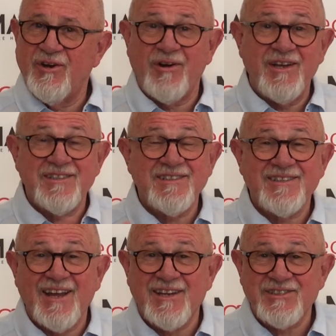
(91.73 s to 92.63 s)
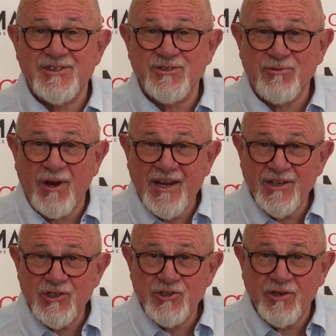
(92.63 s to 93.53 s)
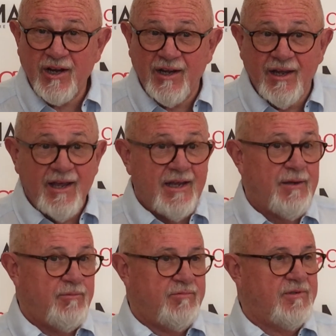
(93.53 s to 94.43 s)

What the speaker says: And isn't that strange? The